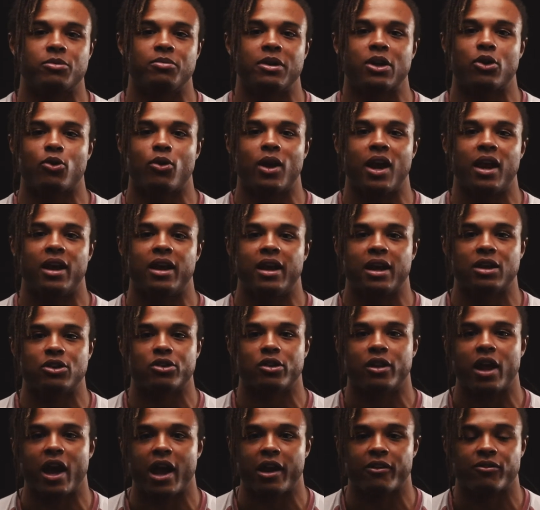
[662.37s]
to be creating in
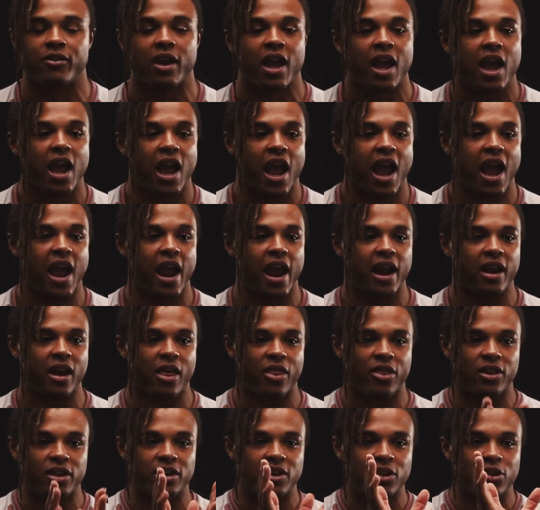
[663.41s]
your life?
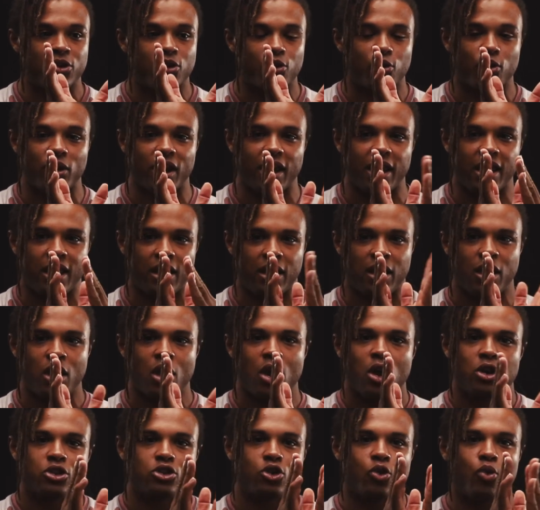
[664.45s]
And the
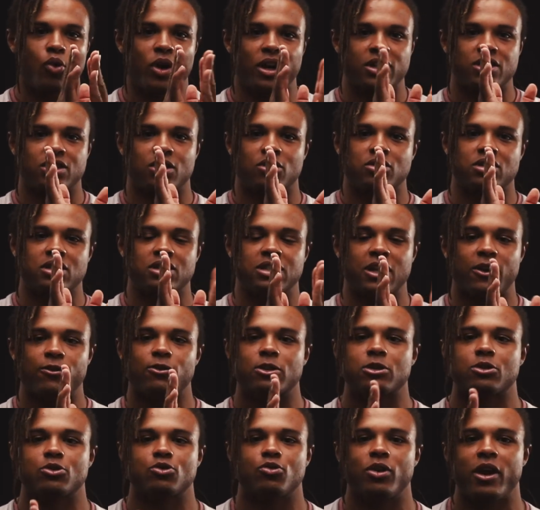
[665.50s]
degree to which there's a
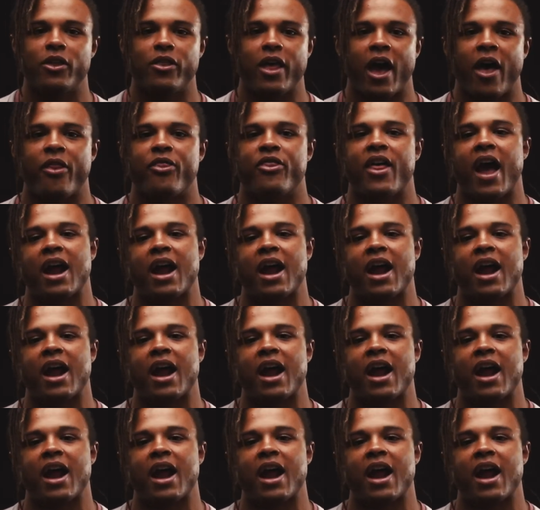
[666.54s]
difference between that,